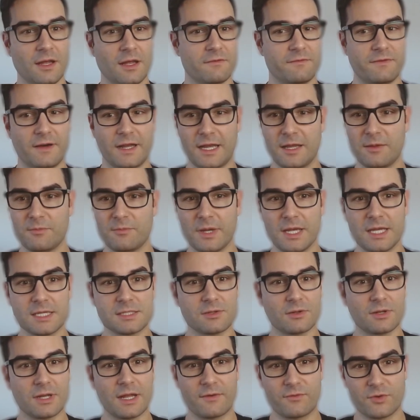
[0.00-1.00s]
Filing based
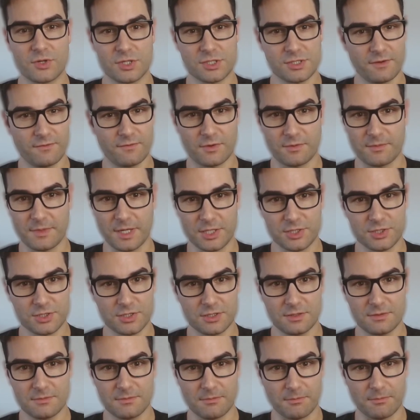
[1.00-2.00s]
on average
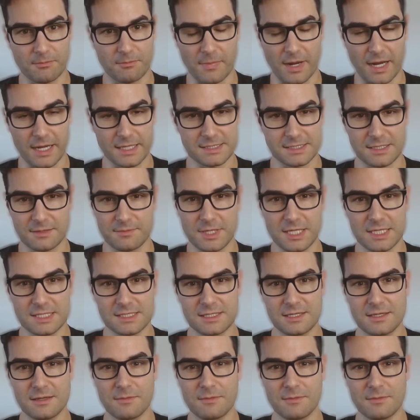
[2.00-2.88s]
information might seem easy,